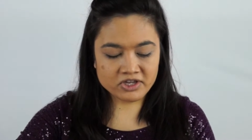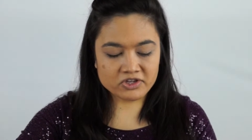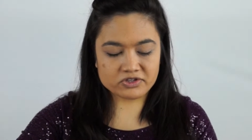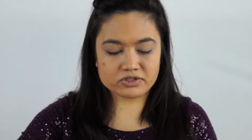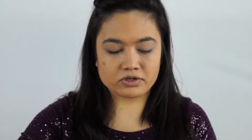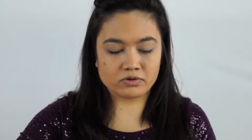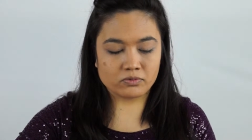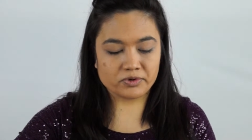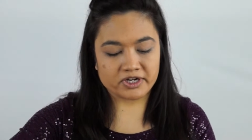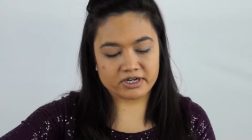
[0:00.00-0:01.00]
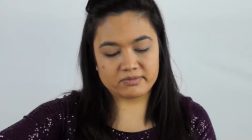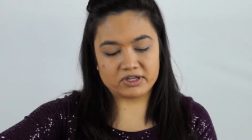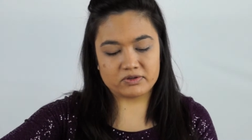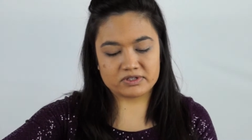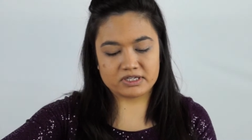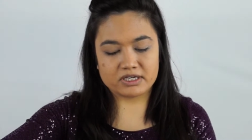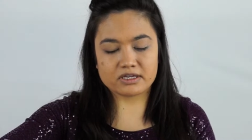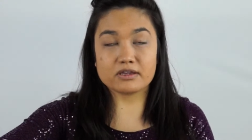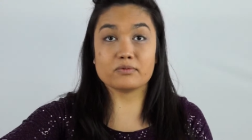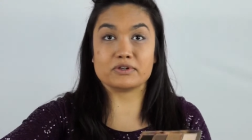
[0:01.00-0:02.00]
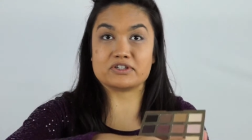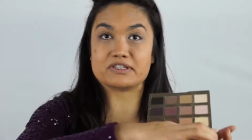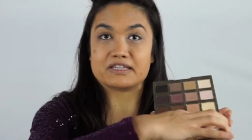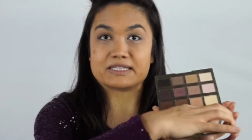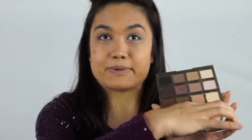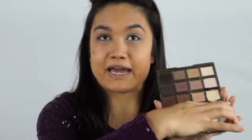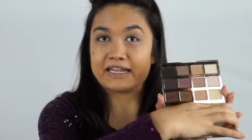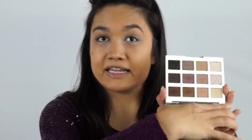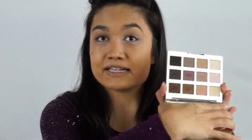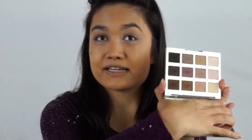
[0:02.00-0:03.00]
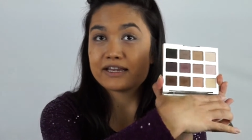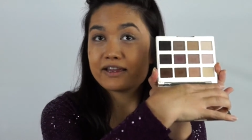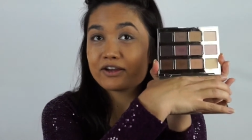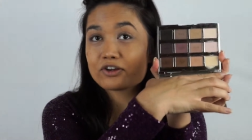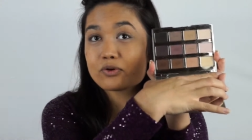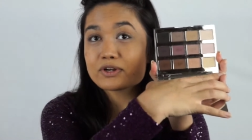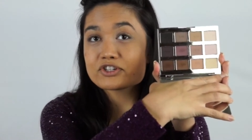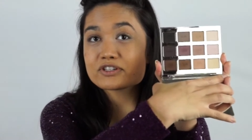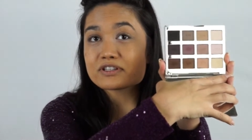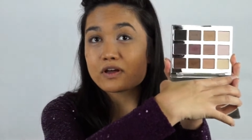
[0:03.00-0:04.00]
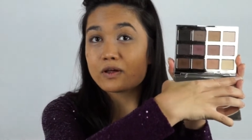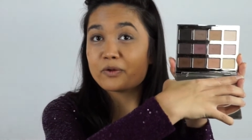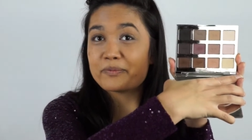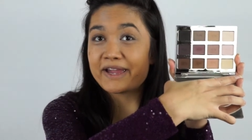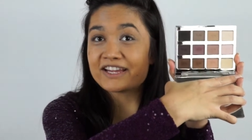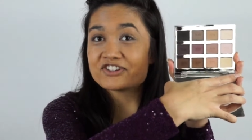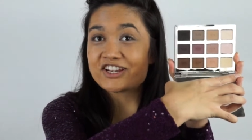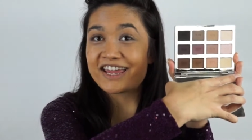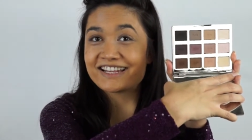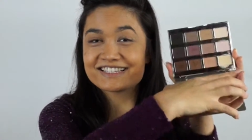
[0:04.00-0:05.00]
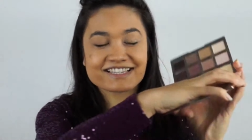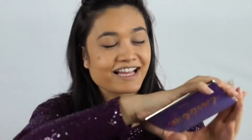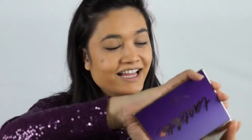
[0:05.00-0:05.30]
So we're going to be using, which is this palette, gorgeous all matte shades.